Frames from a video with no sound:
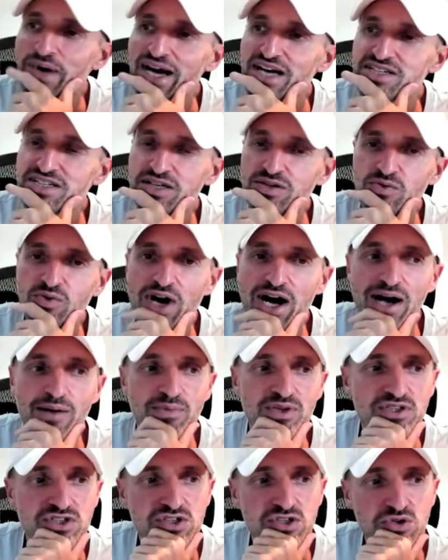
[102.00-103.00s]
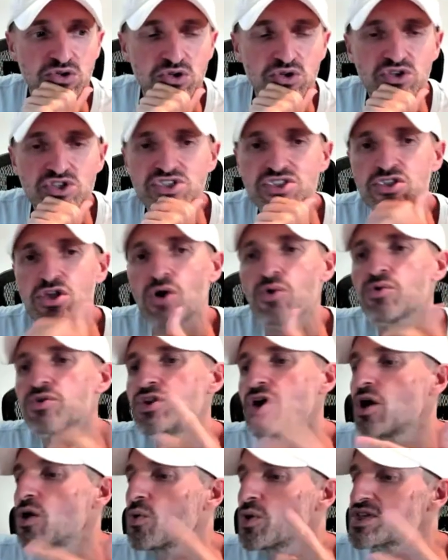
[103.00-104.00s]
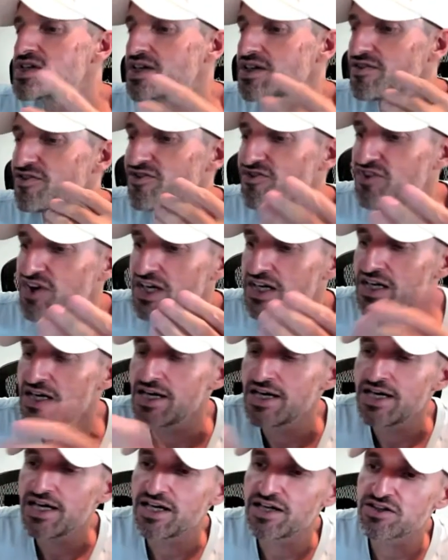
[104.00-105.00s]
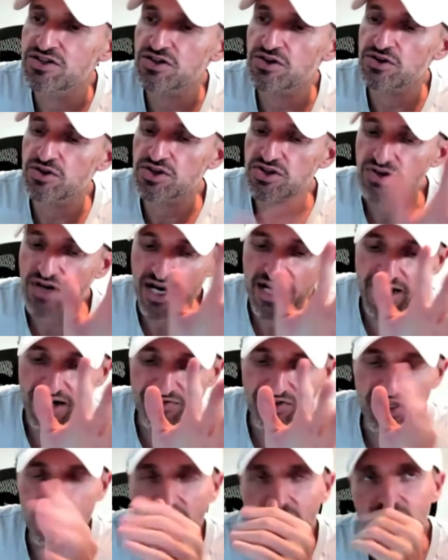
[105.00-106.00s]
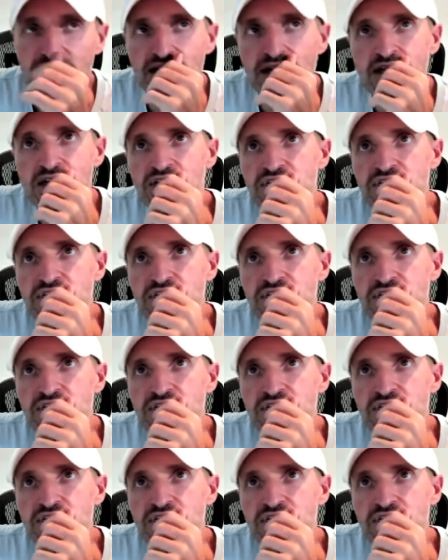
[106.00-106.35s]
Baskin Robbins. You, you just don't know what's going to fit until you try everything.